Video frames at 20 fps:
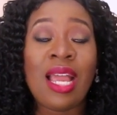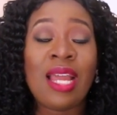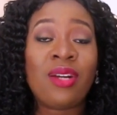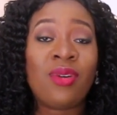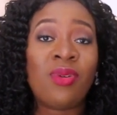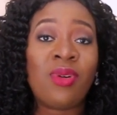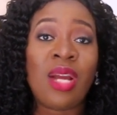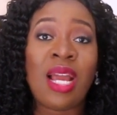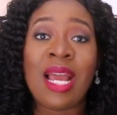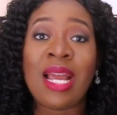I
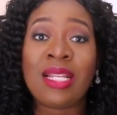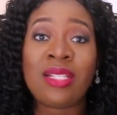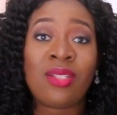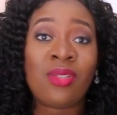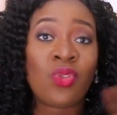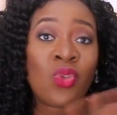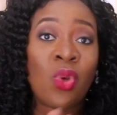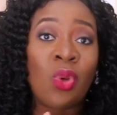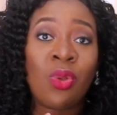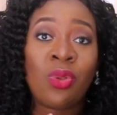don't add
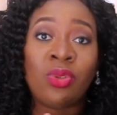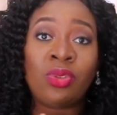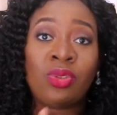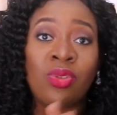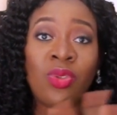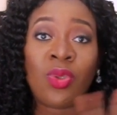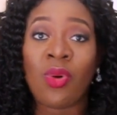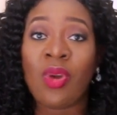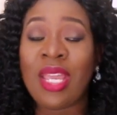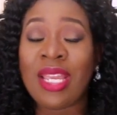
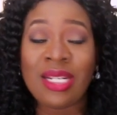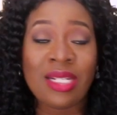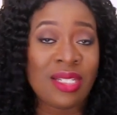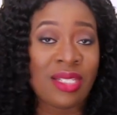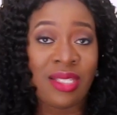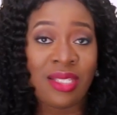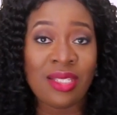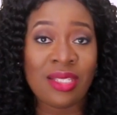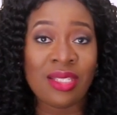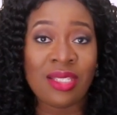salt or any
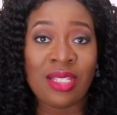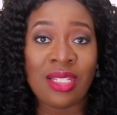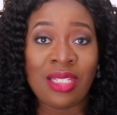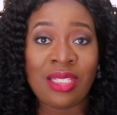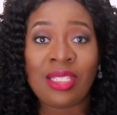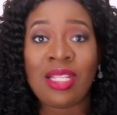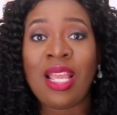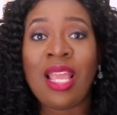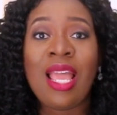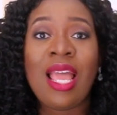
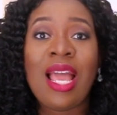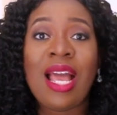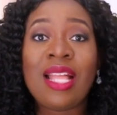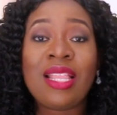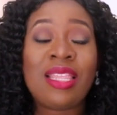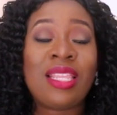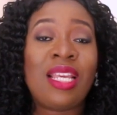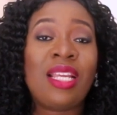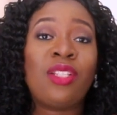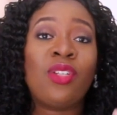seasoning,
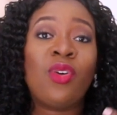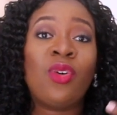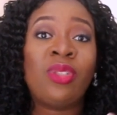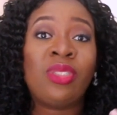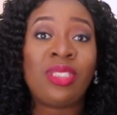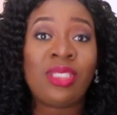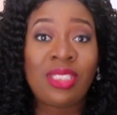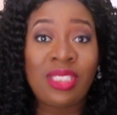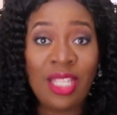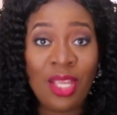and then on
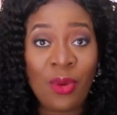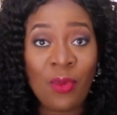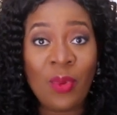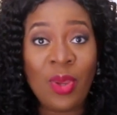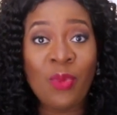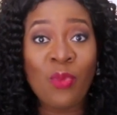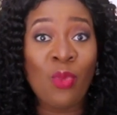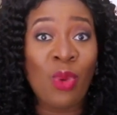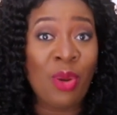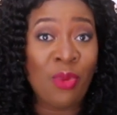the day
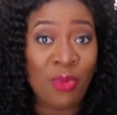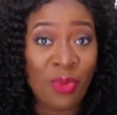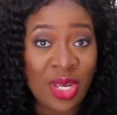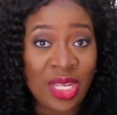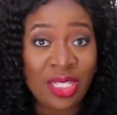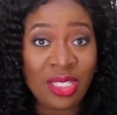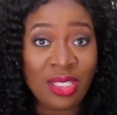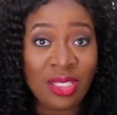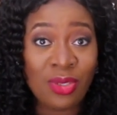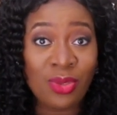when we're
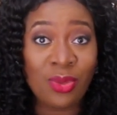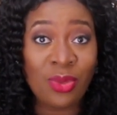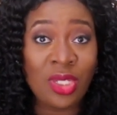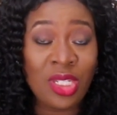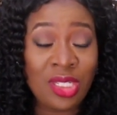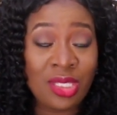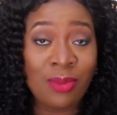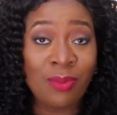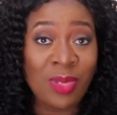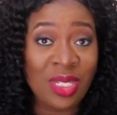ready to
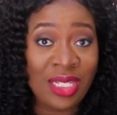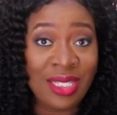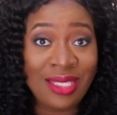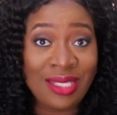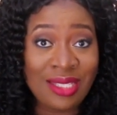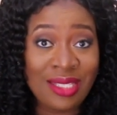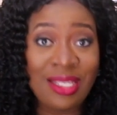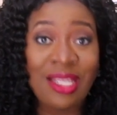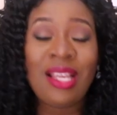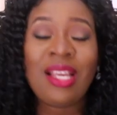eat
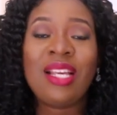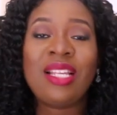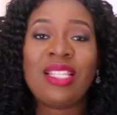beans,